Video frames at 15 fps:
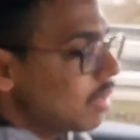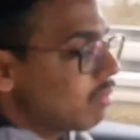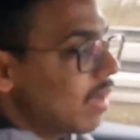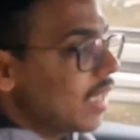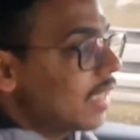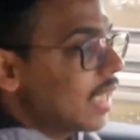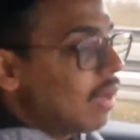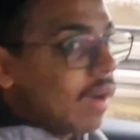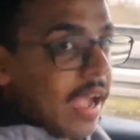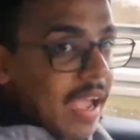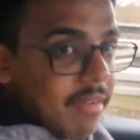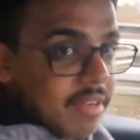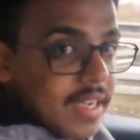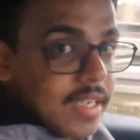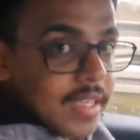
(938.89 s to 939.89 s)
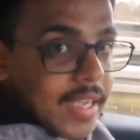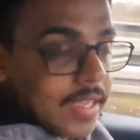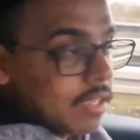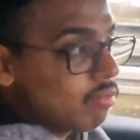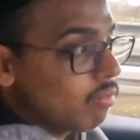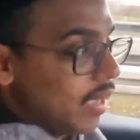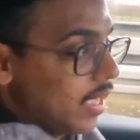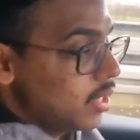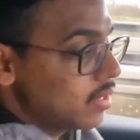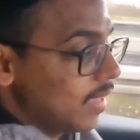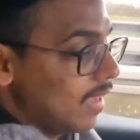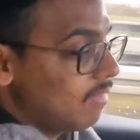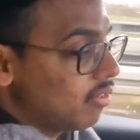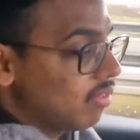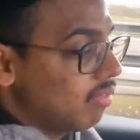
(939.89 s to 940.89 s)
right now I have an indicated range
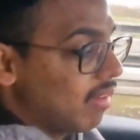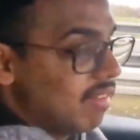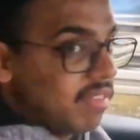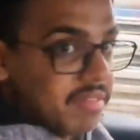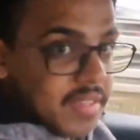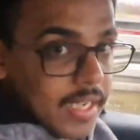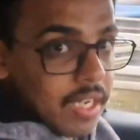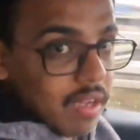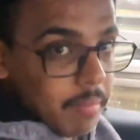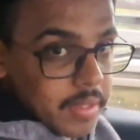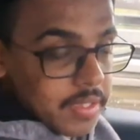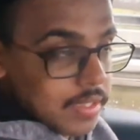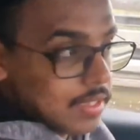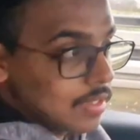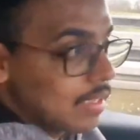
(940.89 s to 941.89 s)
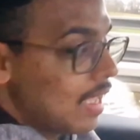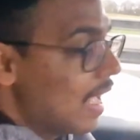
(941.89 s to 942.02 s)
left of 150 kilometers